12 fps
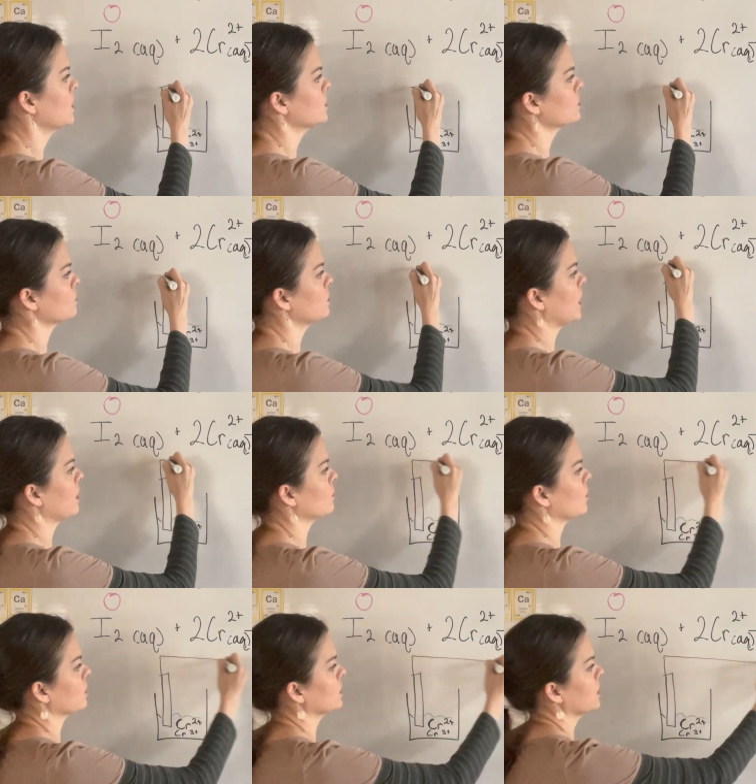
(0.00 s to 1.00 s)
So we have
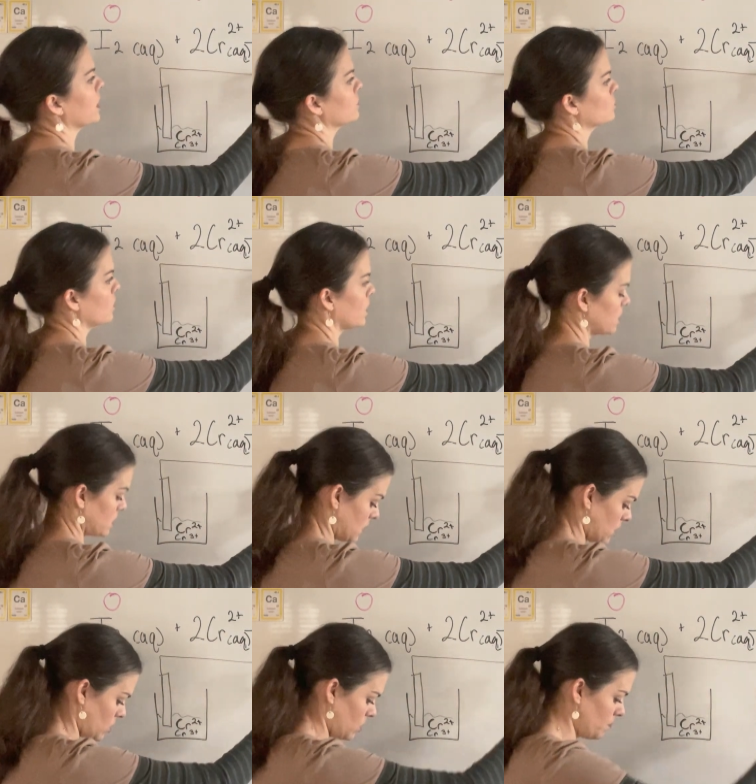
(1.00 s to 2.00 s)
our electrons
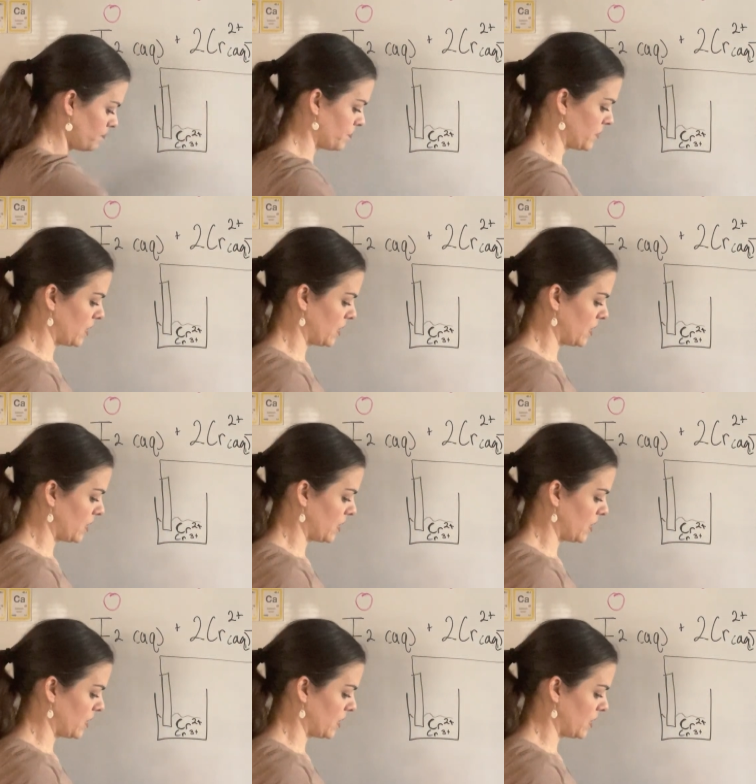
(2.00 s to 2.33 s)
here.